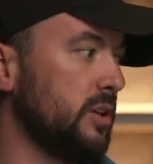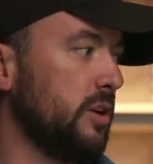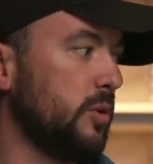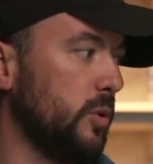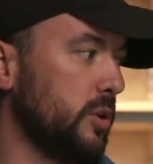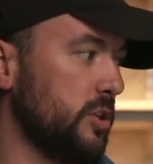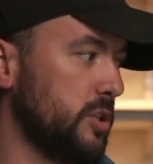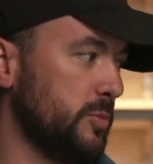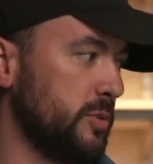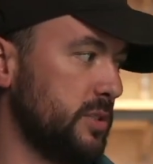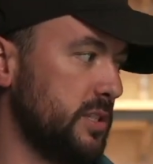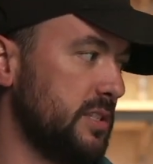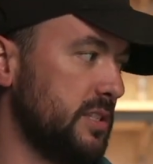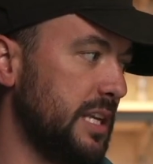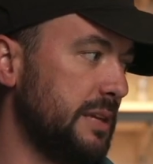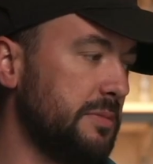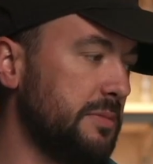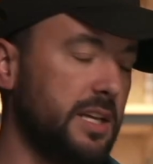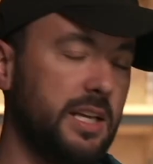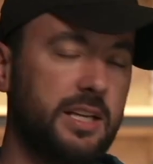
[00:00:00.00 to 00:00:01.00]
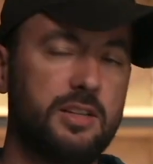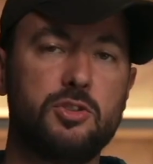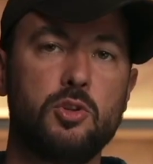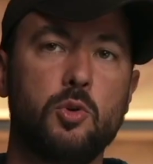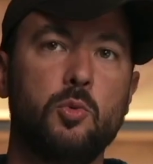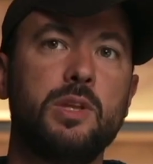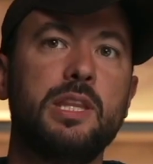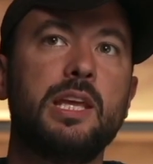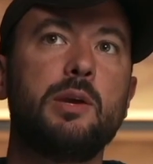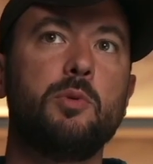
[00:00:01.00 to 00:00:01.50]
worship was the same thing. So
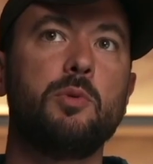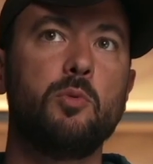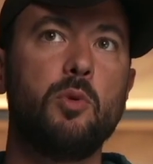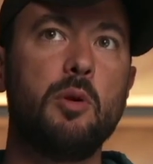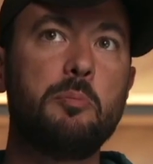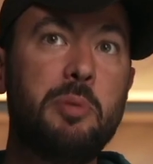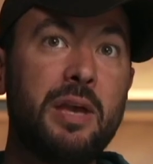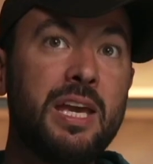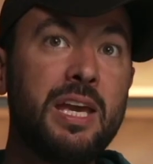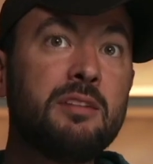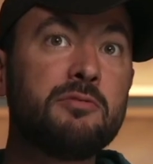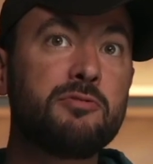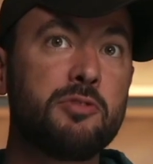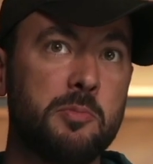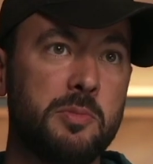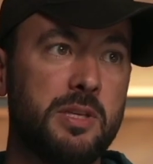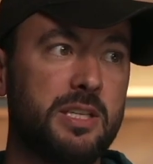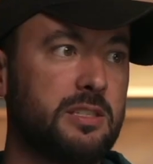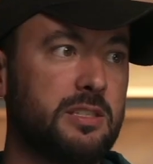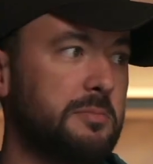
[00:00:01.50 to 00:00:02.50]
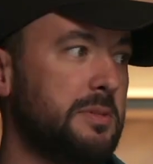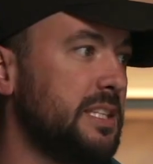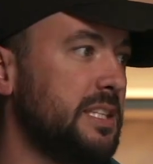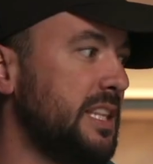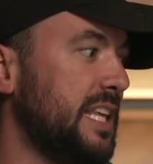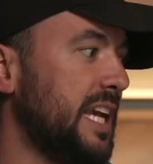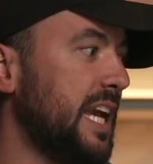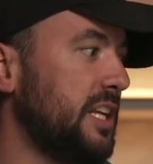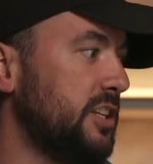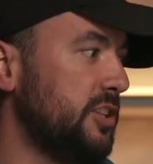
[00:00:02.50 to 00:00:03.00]
when they would repent from this, it meant that
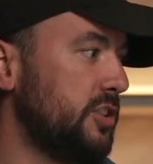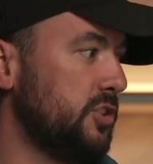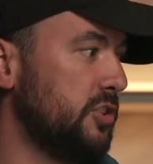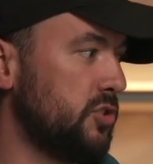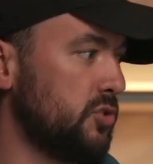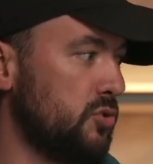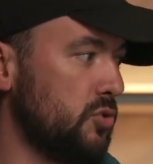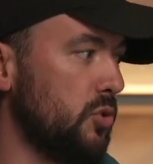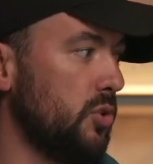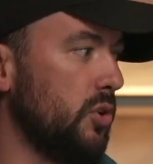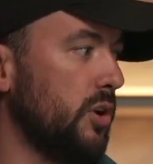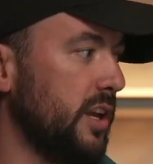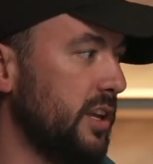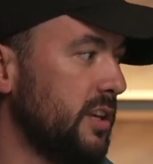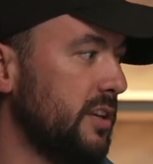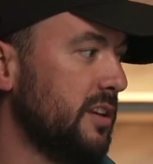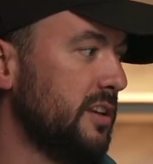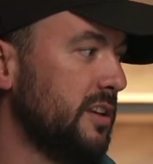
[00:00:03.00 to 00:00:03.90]
they had to destroy